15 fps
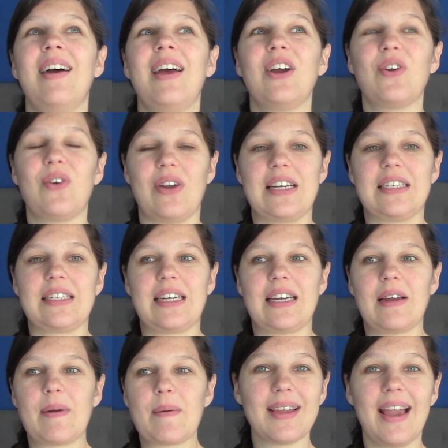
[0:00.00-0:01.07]

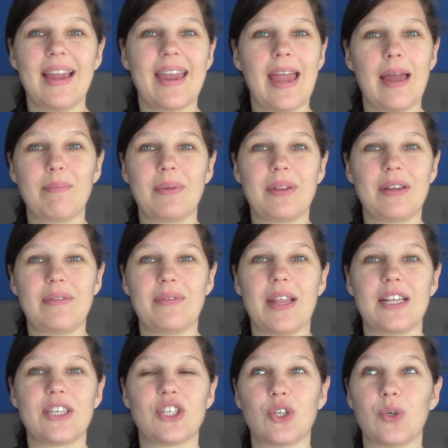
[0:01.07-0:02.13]
Crazy. I can't believe
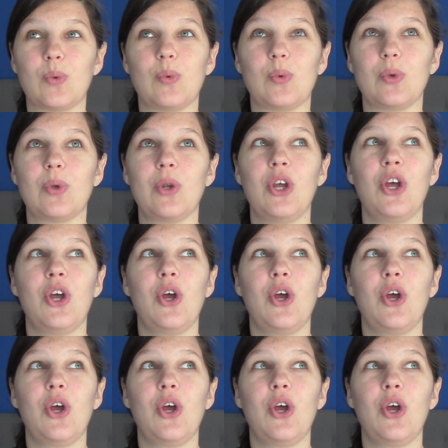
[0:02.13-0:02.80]
that soon